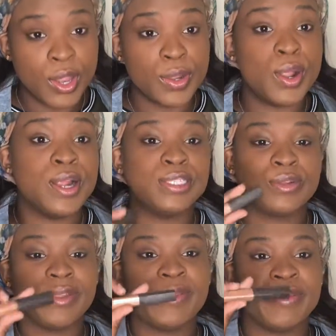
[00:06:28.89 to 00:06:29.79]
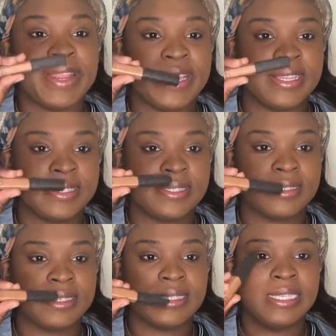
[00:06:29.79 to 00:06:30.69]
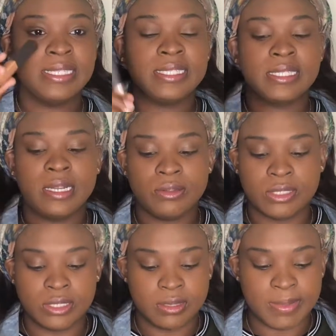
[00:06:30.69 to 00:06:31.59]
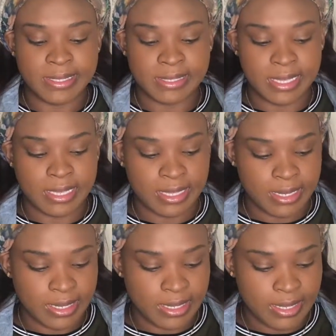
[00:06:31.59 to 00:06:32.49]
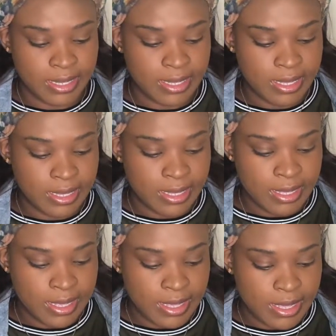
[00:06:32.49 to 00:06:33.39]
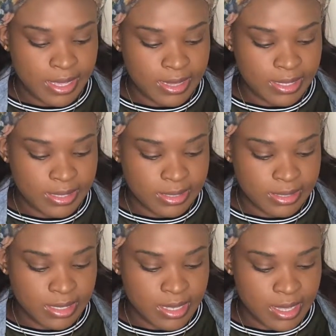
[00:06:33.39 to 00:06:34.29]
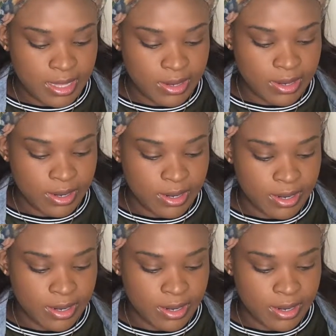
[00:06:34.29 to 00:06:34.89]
NARS Creamy Radiance, because this is closest to my skin. And this is the color